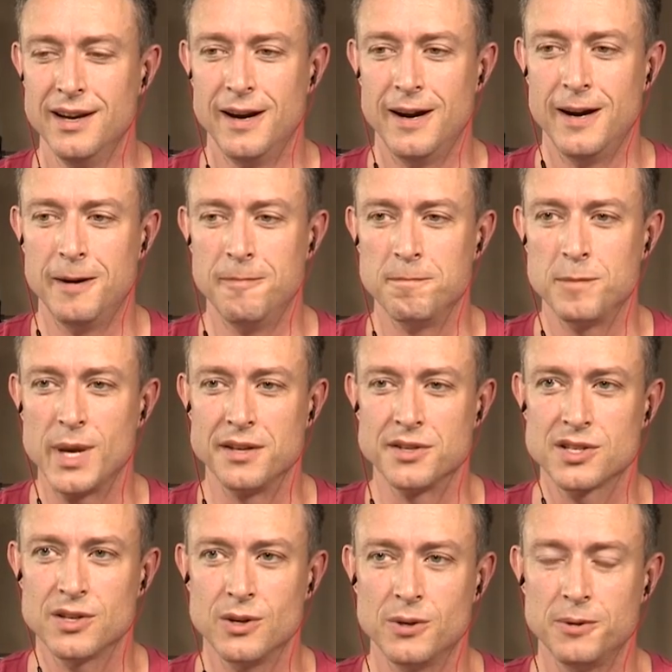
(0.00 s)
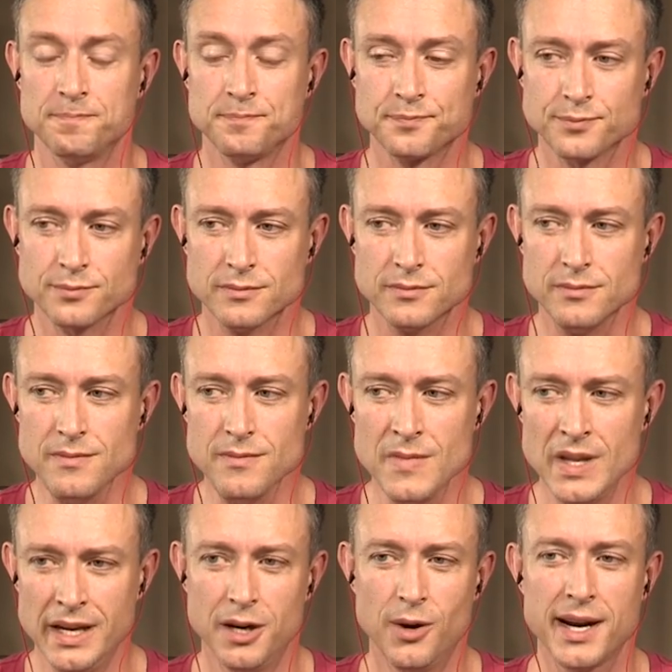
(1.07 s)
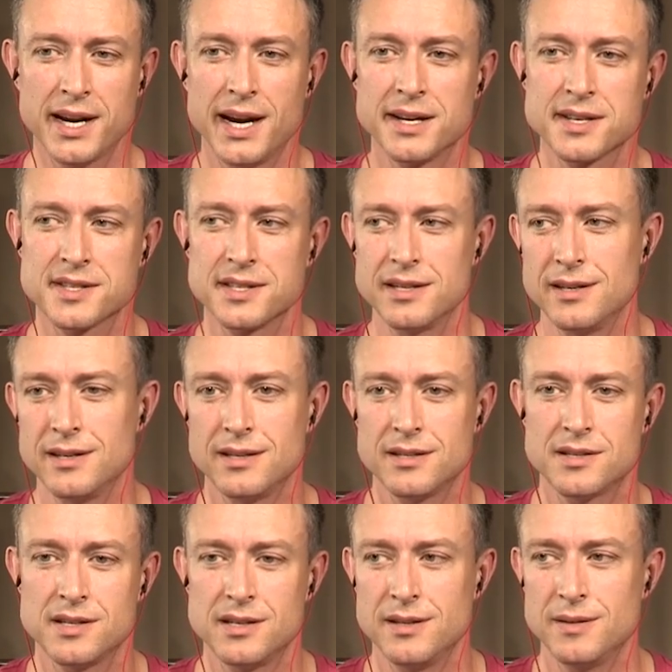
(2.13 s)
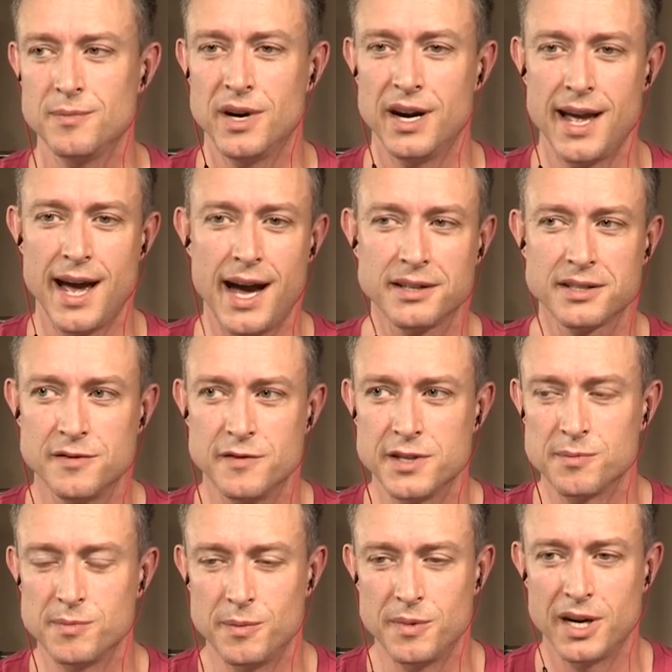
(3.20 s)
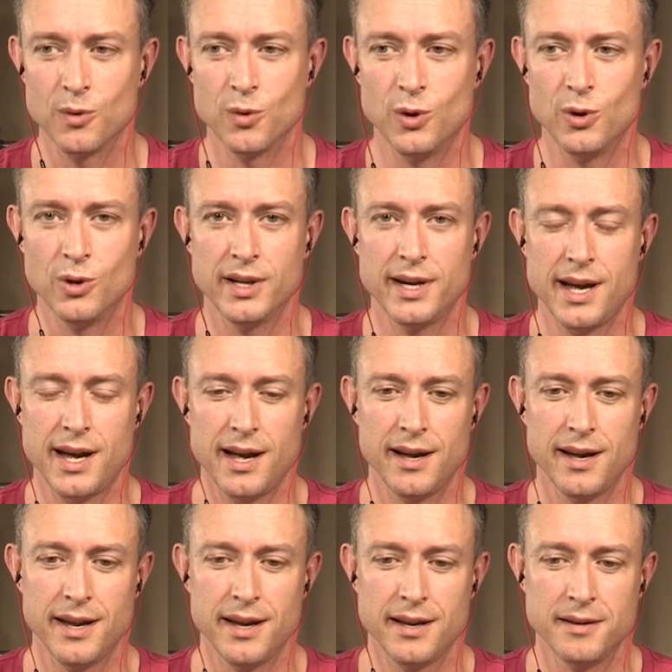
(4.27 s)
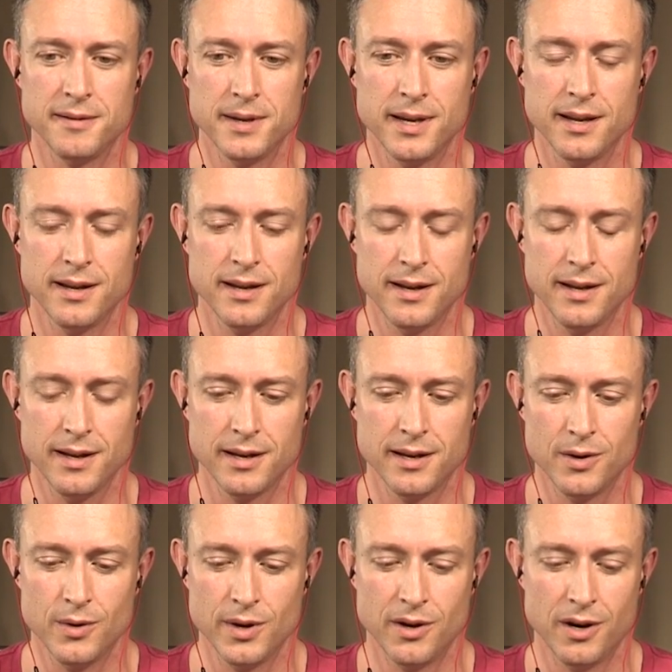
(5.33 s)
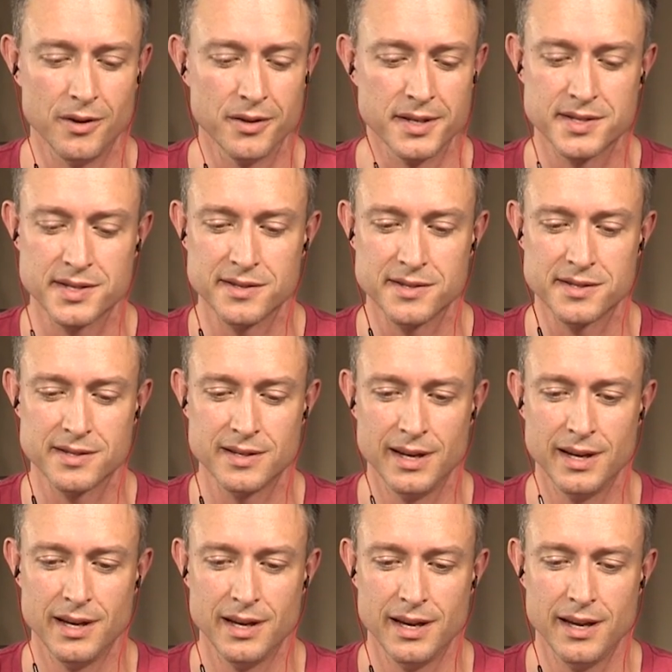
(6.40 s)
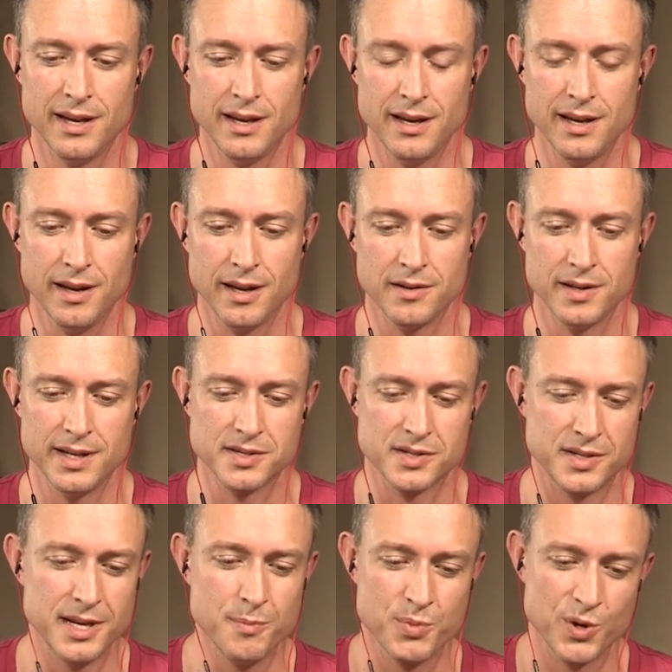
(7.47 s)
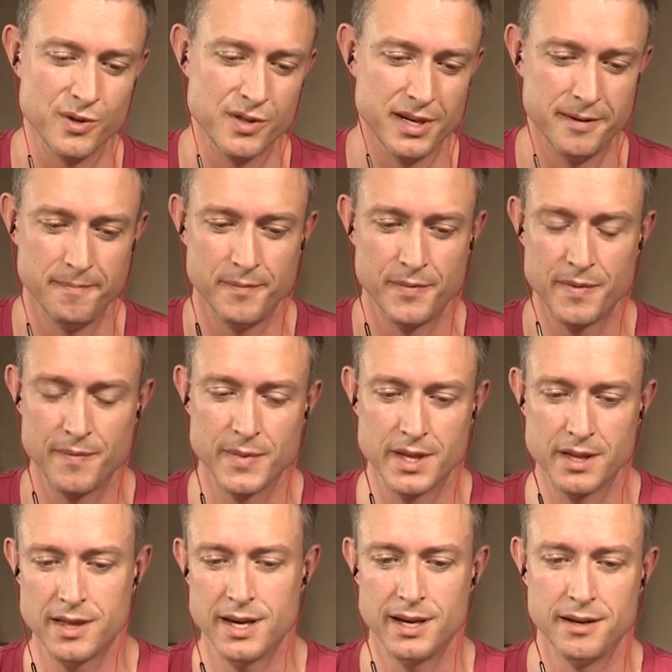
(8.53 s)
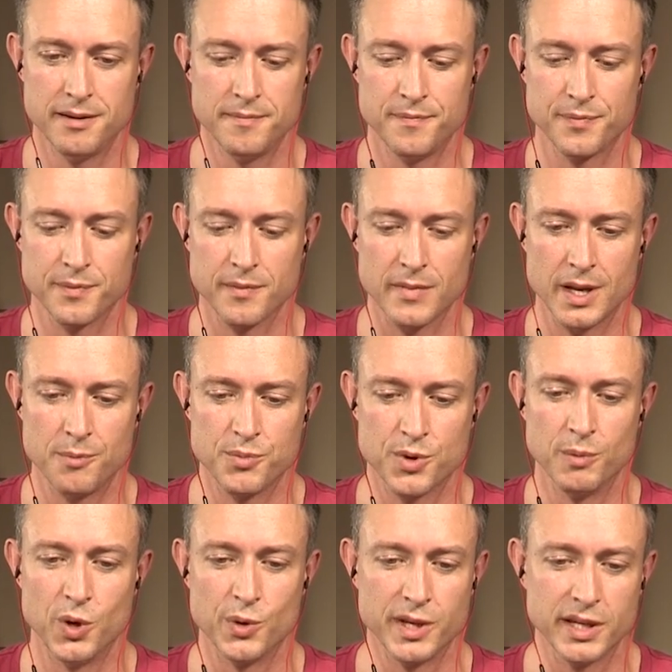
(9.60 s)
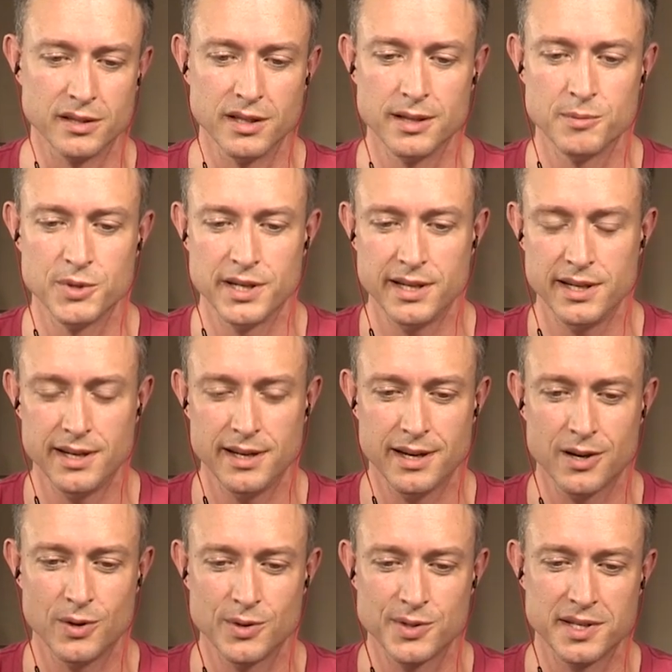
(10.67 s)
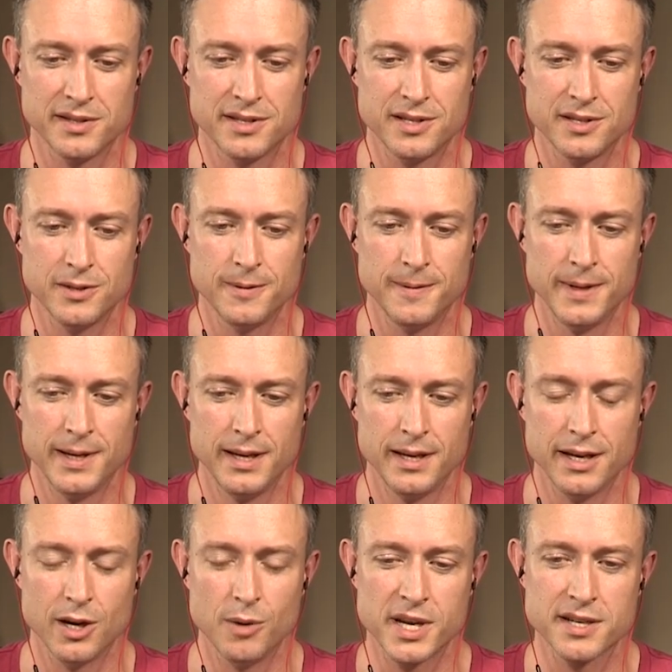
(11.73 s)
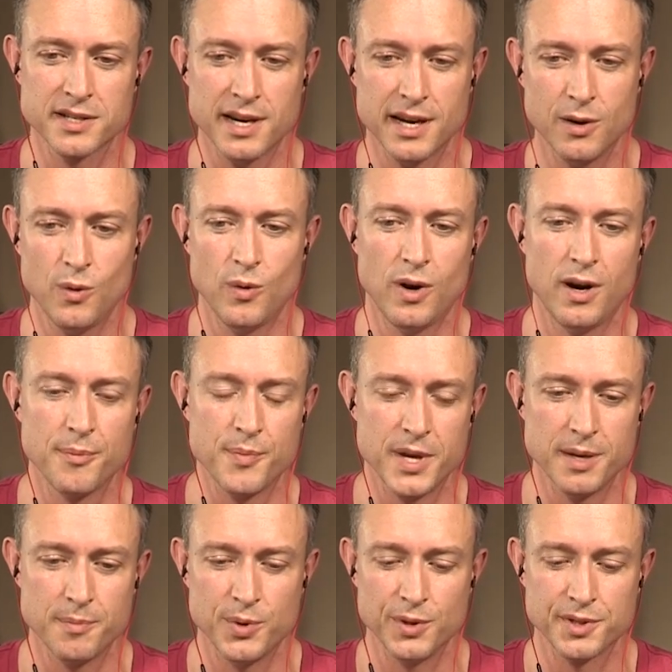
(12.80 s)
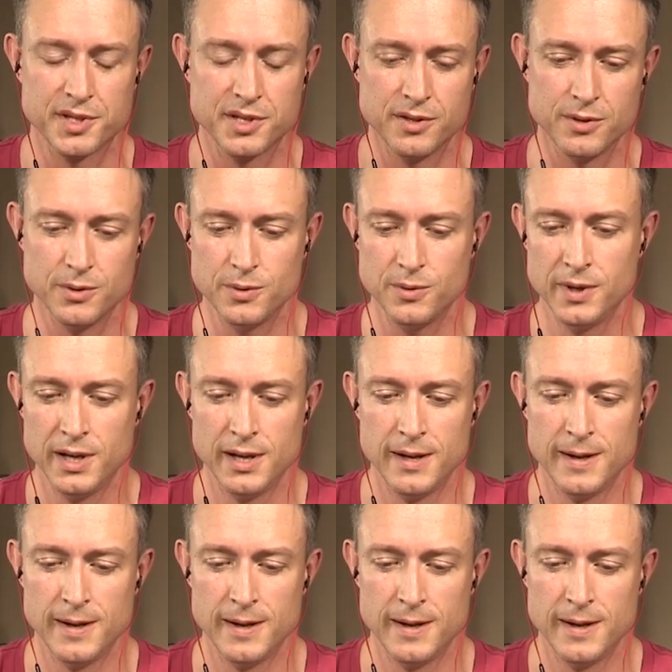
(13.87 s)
And so, you know, I kind of see my activism and my role in, you know, and all this is, it's deeper than promoting liberty. It goes into, you know, because I don't want people to